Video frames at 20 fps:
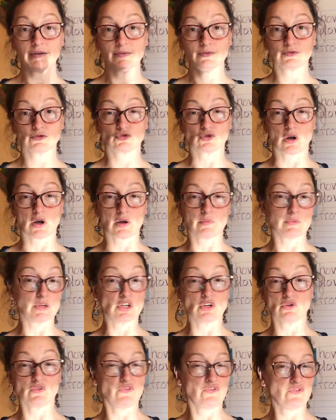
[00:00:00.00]
Draw me
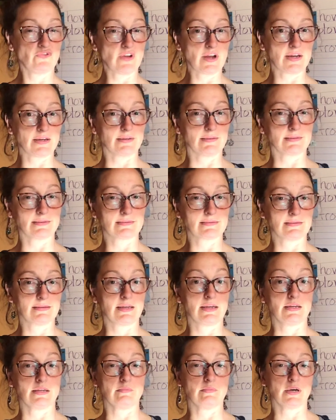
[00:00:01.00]
your finest
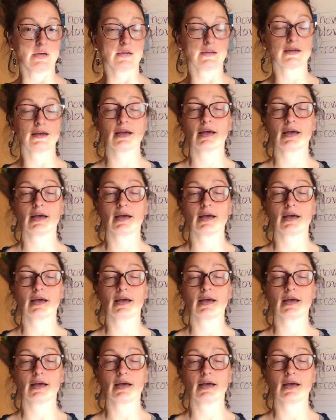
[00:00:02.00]
ladybug.